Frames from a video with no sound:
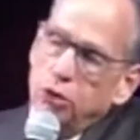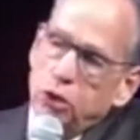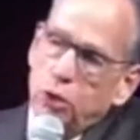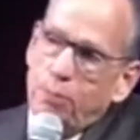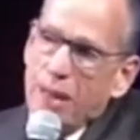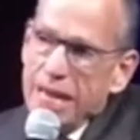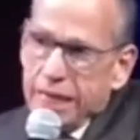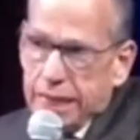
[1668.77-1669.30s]

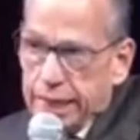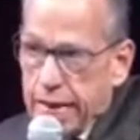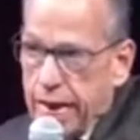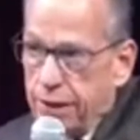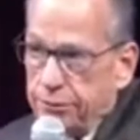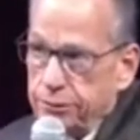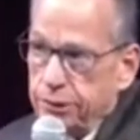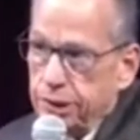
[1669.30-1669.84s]
God's
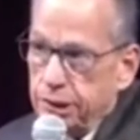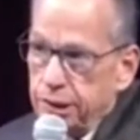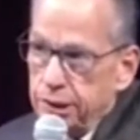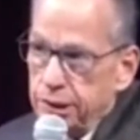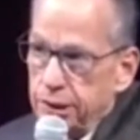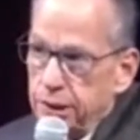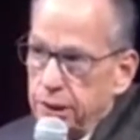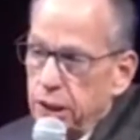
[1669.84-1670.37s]
still on the
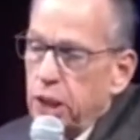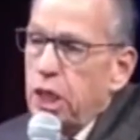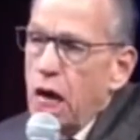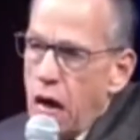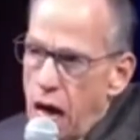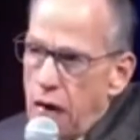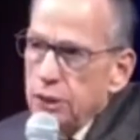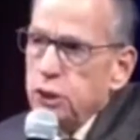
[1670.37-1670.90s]
throne.
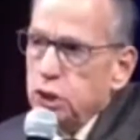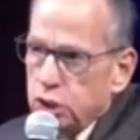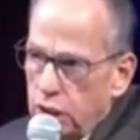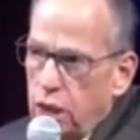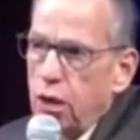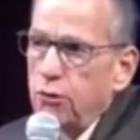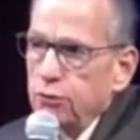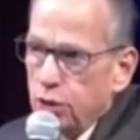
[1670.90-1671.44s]
You
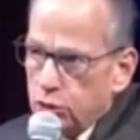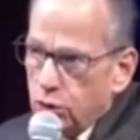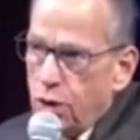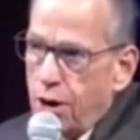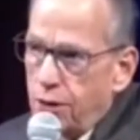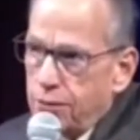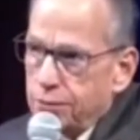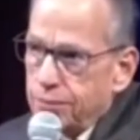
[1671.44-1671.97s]
said, yeah, but
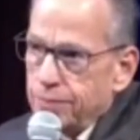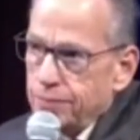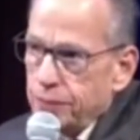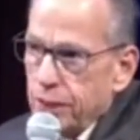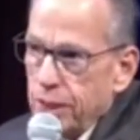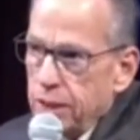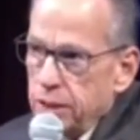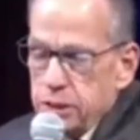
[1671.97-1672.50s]
I've lost
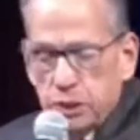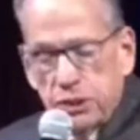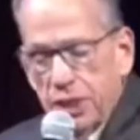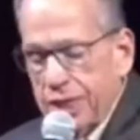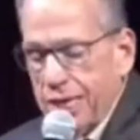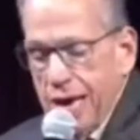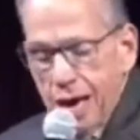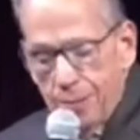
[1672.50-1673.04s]
my job.
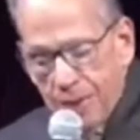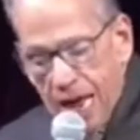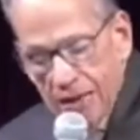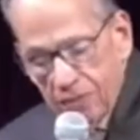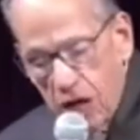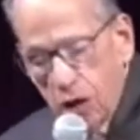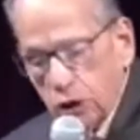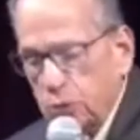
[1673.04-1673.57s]
God may have
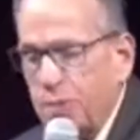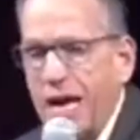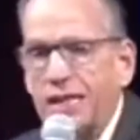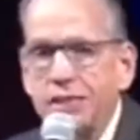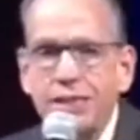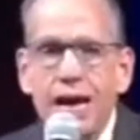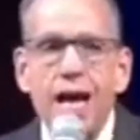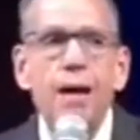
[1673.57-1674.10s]
a better
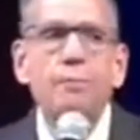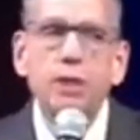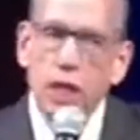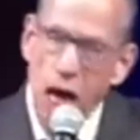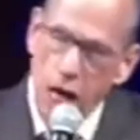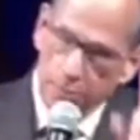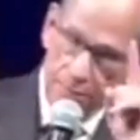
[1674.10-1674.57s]
job for you.